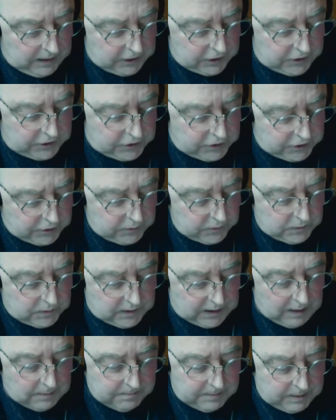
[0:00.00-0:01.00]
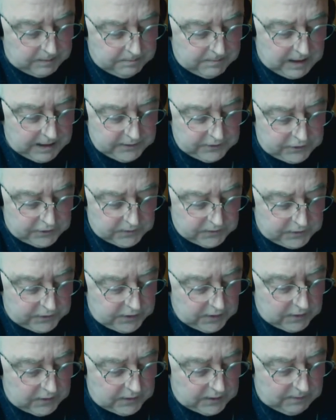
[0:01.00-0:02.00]
it too can be made to
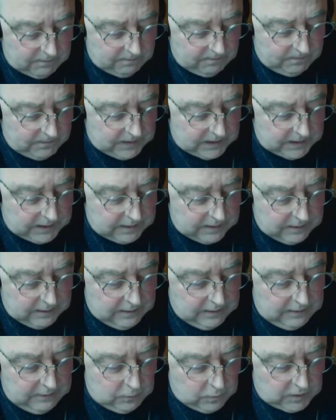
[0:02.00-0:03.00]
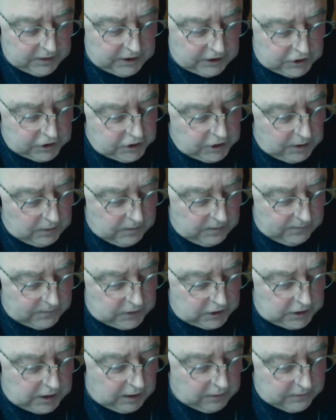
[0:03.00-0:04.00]
turn and flee with a show
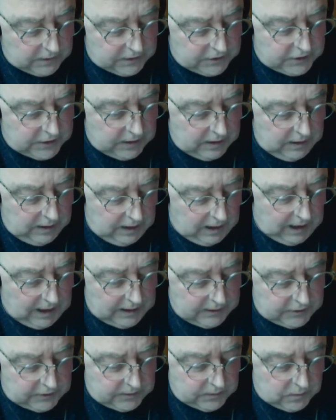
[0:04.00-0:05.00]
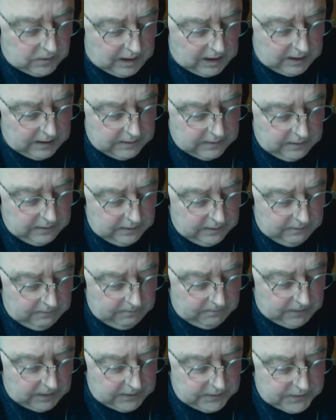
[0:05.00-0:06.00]
of courage, eye to eye,
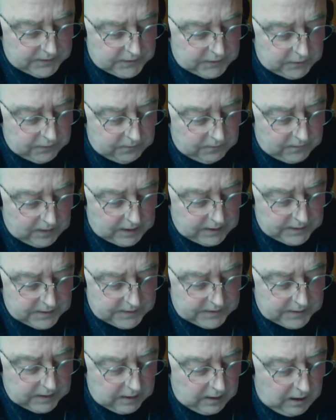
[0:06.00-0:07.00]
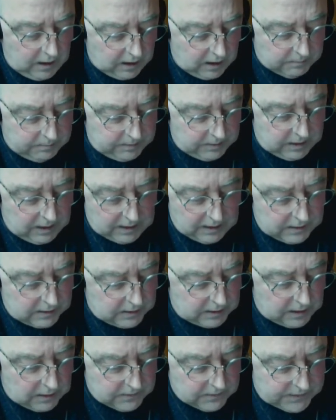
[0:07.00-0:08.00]
face to face, up
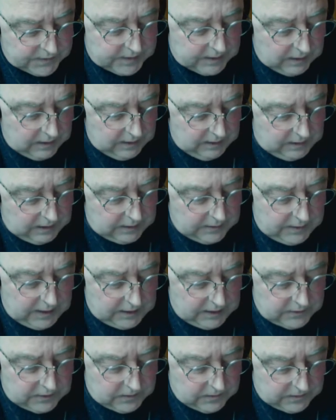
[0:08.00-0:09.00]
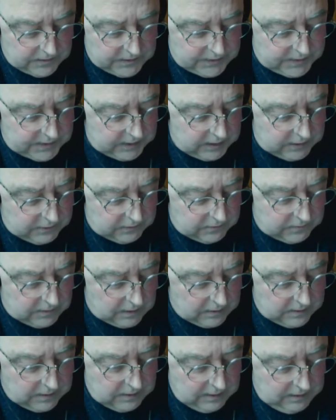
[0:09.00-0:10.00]
and close, and then you'll see it
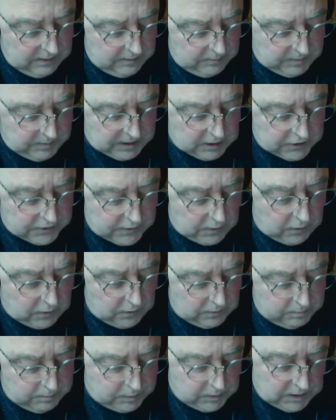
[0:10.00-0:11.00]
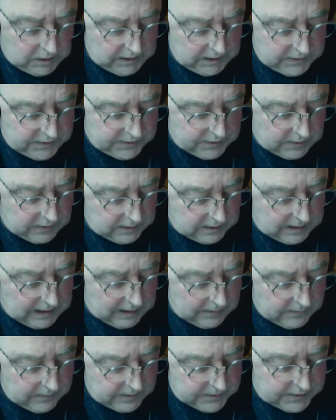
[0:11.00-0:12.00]
run, because all bullies are
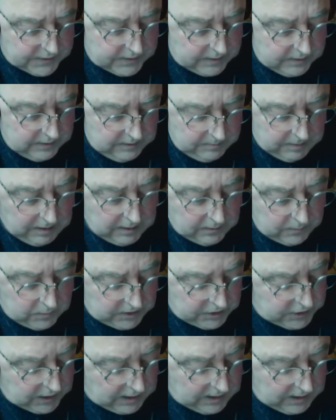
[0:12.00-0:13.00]
cowards, by which